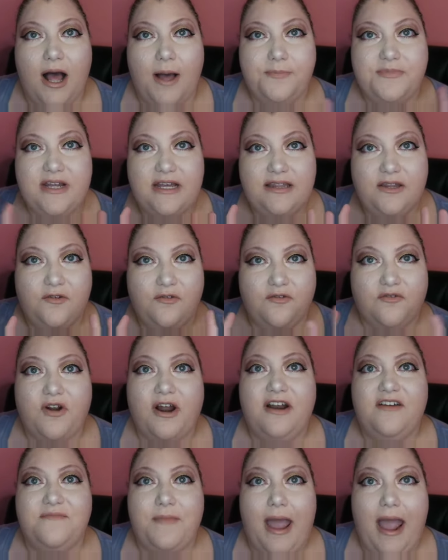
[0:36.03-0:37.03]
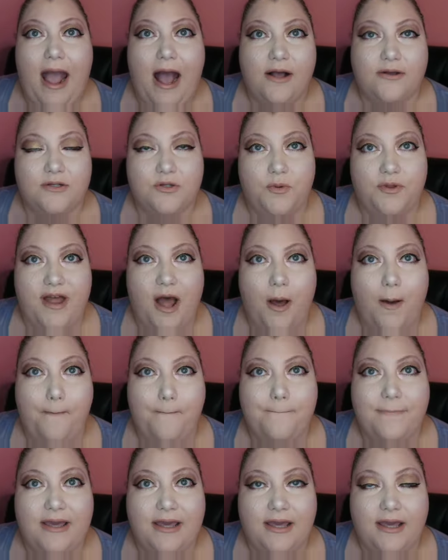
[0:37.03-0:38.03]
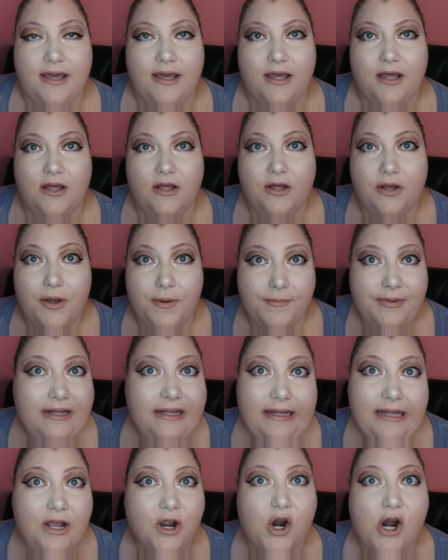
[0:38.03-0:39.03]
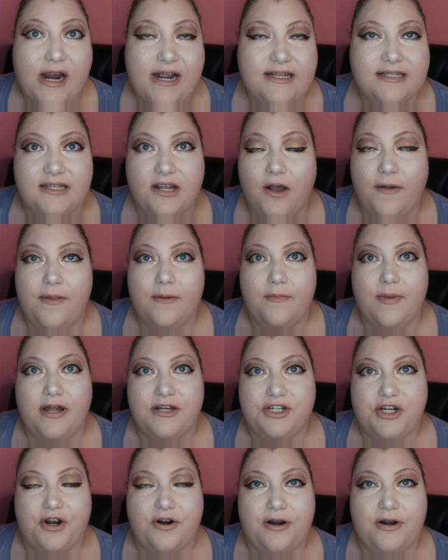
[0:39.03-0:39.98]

update the front of my house without being completely crazy on the budget,